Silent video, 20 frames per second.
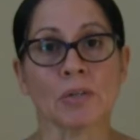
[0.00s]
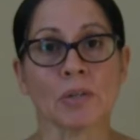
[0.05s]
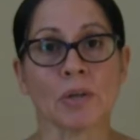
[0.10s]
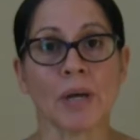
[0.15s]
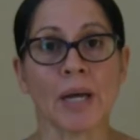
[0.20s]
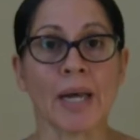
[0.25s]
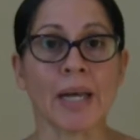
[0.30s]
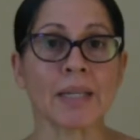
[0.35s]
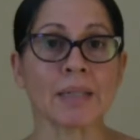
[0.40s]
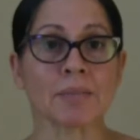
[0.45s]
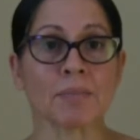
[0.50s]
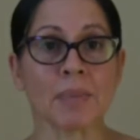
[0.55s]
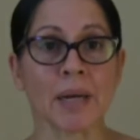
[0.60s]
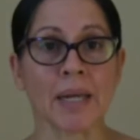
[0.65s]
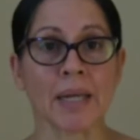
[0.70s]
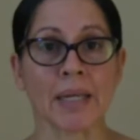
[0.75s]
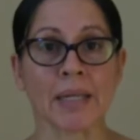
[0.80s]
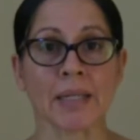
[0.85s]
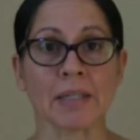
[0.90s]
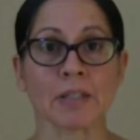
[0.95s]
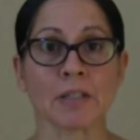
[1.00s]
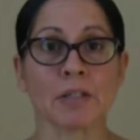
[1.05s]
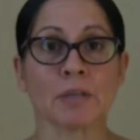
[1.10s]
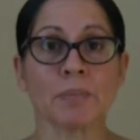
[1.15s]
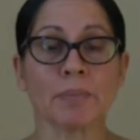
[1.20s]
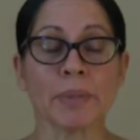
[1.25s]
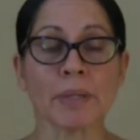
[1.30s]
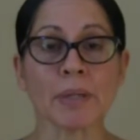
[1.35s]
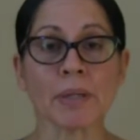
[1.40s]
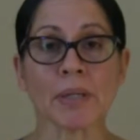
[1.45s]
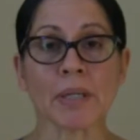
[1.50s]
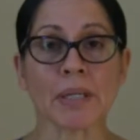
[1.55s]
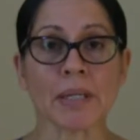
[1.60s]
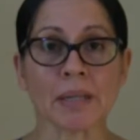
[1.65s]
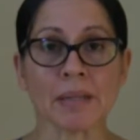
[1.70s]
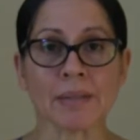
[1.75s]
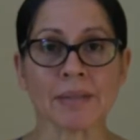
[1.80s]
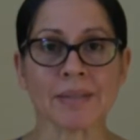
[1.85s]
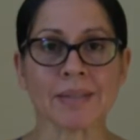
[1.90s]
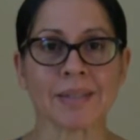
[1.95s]
So as my
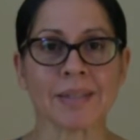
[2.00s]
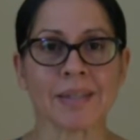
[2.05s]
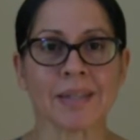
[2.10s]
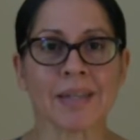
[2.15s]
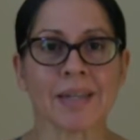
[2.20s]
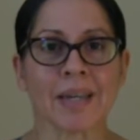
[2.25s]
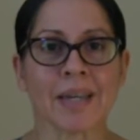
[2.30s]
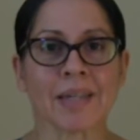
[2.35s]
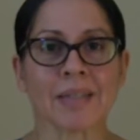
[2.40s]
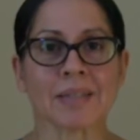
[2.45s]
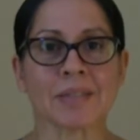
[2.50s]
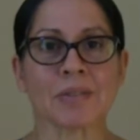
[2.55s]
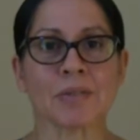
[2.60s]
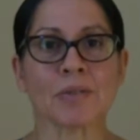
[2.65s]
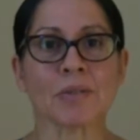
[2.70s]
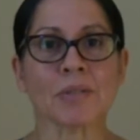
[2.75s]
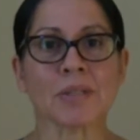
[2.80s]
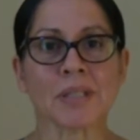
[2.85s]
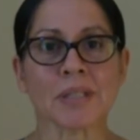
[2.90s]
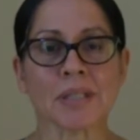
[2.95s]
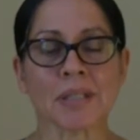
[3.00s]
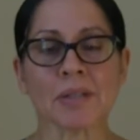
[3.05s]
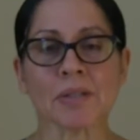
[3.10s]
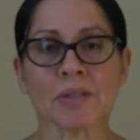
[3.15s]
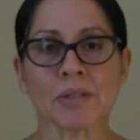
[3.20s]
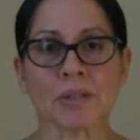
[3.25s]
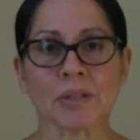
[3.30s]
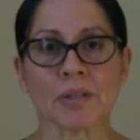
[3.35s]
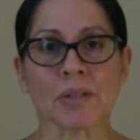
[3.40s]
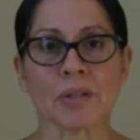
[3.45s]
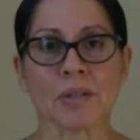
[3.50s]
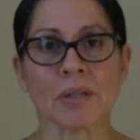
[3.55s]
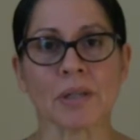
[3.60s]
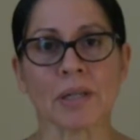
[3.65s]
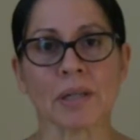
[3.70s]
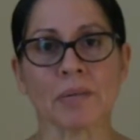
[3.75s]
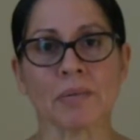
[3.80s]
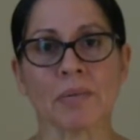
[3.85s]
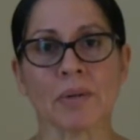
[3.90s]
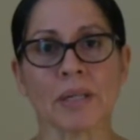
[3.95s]
experience as your teacher,
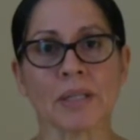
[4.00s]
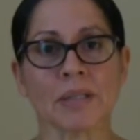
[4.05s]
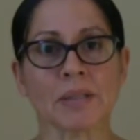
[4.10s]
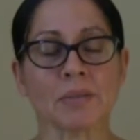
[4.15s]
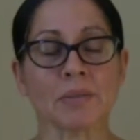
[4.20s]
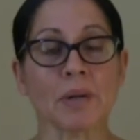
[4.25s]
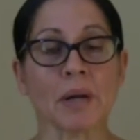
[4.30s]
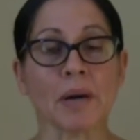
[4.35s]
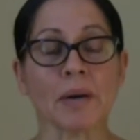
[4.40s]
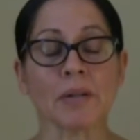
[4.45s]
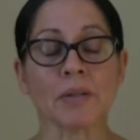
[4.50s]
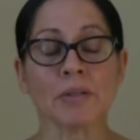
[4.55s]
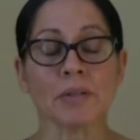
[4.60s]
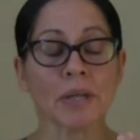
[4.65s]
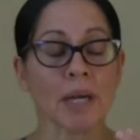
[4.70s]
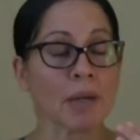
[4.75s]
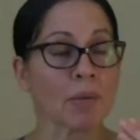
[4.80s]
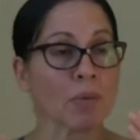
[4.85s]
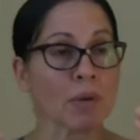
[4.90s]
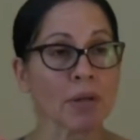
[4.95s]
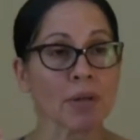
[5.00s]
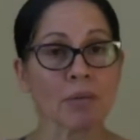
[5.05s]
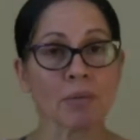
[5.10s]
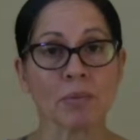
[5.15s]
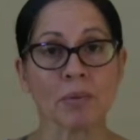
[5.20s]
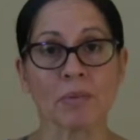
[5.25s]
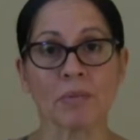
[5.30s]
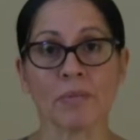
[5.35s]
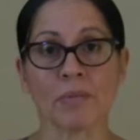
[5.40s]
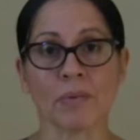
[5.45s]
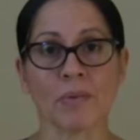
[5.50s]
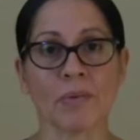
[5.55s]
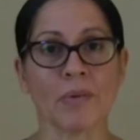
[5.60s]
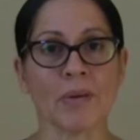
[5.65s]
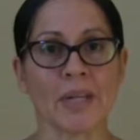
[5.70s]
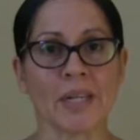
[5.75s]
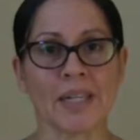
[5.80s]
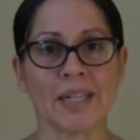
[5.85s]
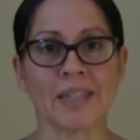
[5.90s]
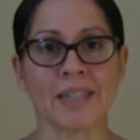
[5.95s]
I want you to
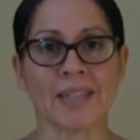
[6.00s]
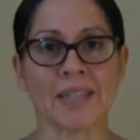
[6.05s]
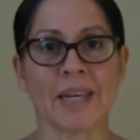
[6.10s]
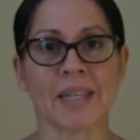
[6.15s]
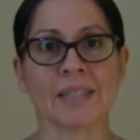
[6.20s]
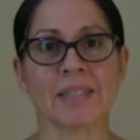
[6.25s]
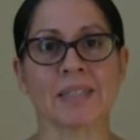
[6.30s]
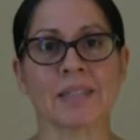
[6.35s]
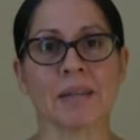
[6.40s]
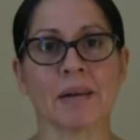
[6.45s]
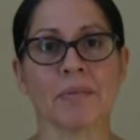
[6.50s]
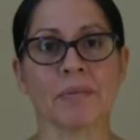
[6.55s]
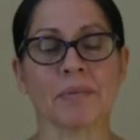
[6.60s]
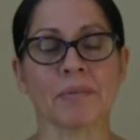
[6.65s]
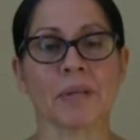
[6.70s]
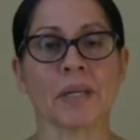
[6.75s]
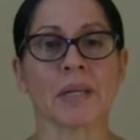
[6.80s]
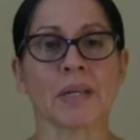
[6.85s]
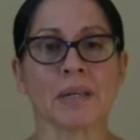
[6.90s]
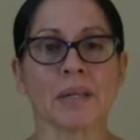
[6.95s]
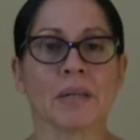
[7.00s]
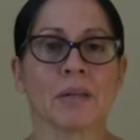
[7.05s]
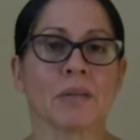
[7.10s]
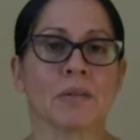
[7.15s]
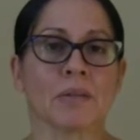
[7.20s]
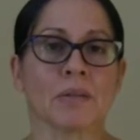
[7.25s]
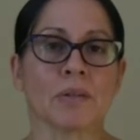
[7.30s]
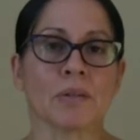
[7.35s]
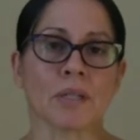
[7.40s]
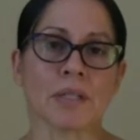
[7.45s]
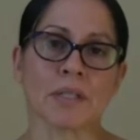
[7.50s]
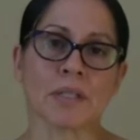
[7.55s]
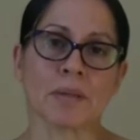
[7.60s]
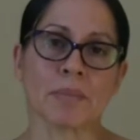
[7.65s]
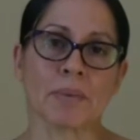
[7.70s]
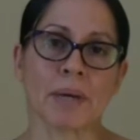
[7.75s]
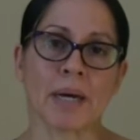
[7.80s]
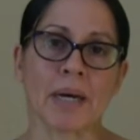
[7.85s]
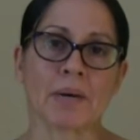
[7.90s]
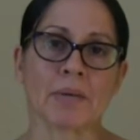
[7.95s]
avoid that suffering. Yoga is
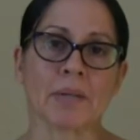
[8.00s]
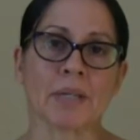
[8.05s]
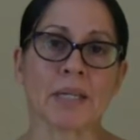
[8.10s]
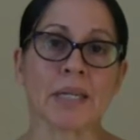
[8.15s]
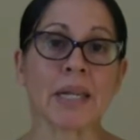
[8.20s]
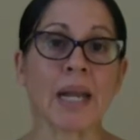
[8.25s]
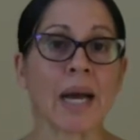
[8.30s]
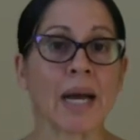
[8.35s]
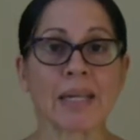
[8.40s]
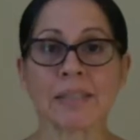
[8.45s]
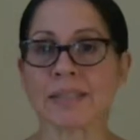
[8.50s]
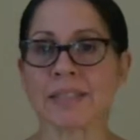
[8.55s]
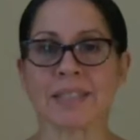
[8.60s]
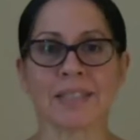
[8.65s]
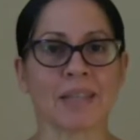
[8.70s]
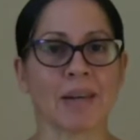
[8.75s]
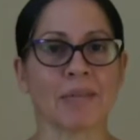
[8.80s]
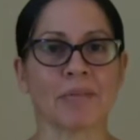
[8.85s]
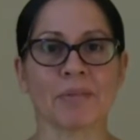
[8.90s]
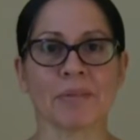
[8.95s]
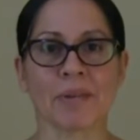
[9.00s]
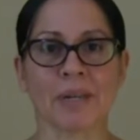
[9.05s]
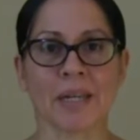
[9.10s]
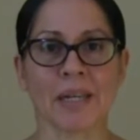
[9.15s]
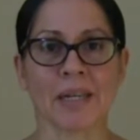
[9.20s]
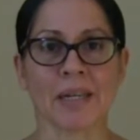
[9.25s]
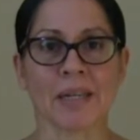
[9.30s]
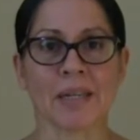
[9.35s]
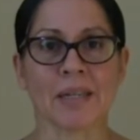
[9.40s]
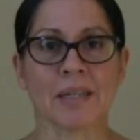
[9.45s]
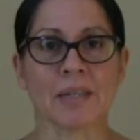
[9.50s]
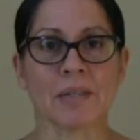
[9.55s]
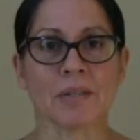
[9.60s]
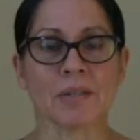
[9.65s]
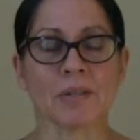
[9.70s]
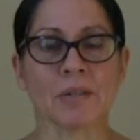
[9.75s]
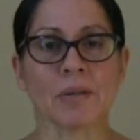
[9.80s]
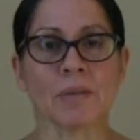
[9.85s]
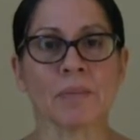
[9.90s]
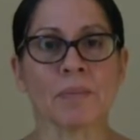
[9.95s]
about not suffering.
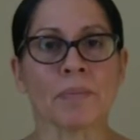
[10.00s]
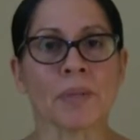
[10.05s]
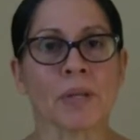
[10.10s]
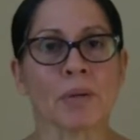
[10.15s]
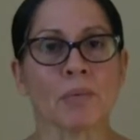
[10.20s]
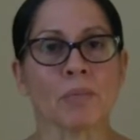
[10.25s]
So